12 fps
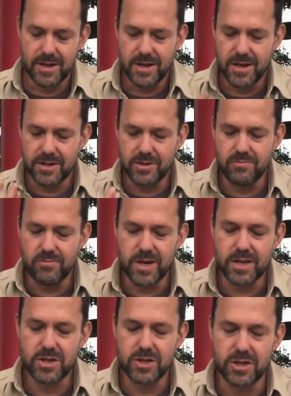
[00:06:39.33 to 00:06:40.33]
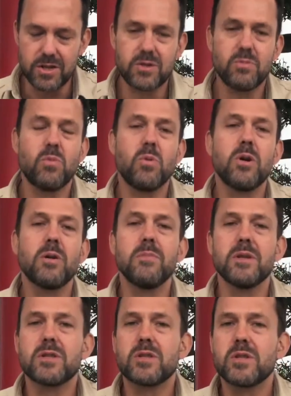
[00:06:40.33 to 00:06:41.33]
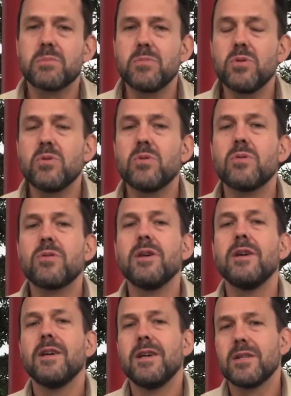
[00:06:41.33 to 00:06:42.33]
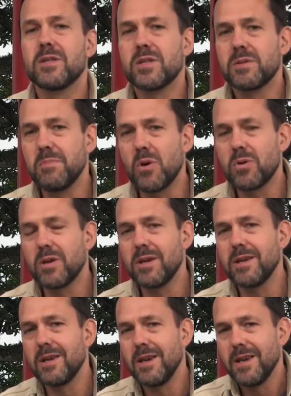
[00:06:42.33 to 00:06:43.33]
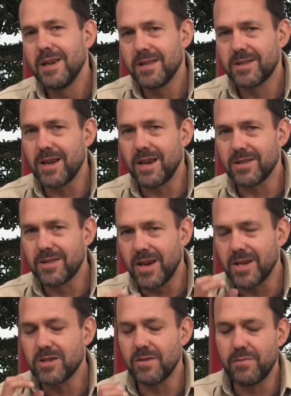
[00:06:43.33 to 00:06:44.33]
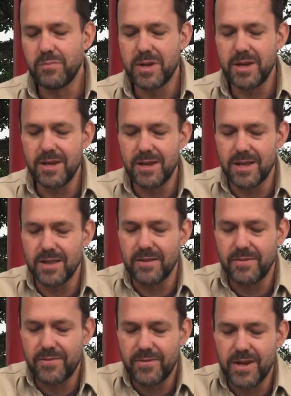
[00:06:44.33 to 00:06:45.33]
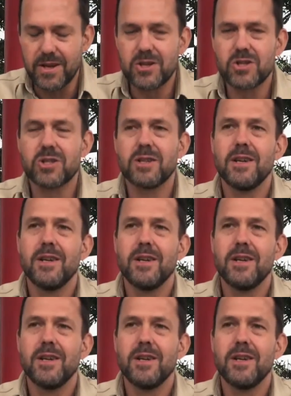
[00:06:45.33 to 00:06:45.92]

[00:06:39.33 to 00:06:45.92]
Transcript: It's rich, it's warm, it's smooth, it's smoky, it's got a touch of peat in the finish.